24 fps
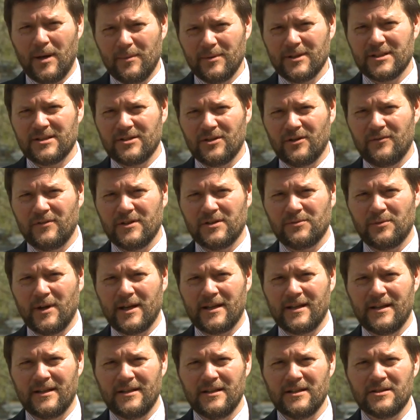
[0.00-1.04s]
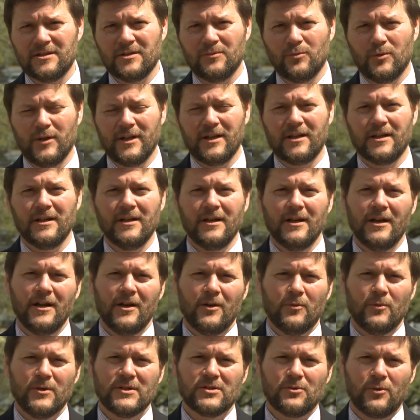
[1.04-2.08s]
Public Service Recognition Week
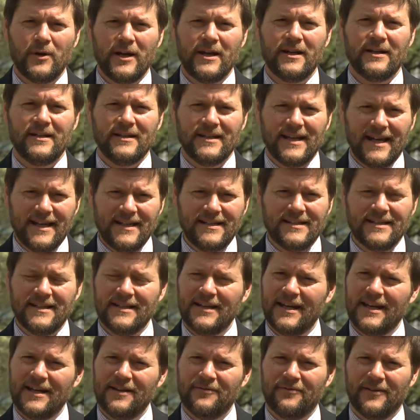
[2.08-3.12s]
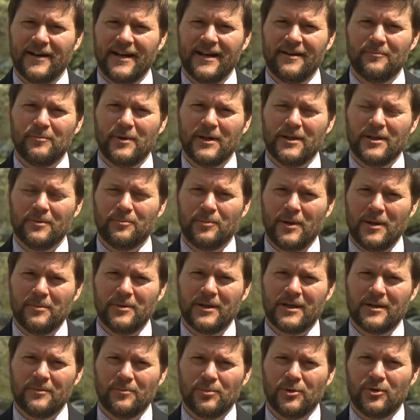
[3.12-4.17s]
was created in 1985 by the
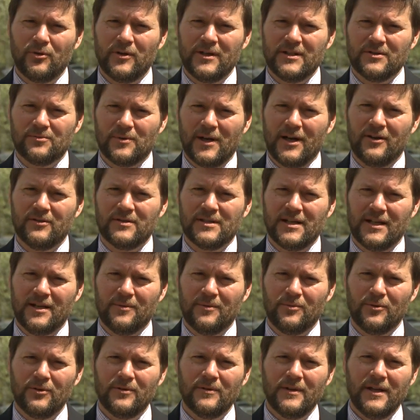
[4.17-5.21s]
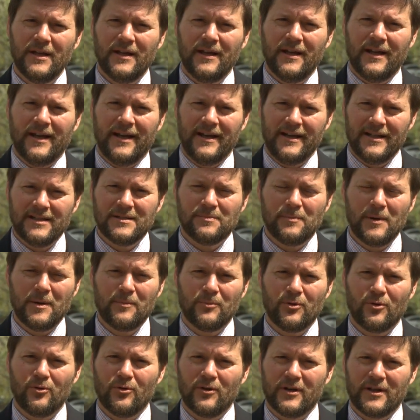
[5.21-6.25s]
Public Employees Roundtable and its
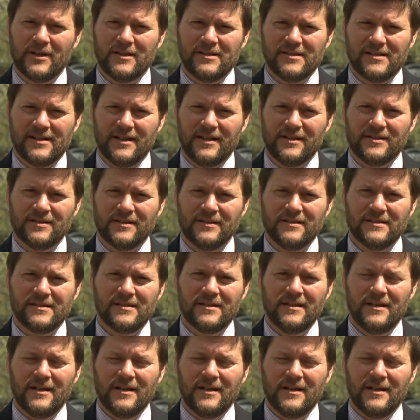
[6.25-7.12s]
member organizations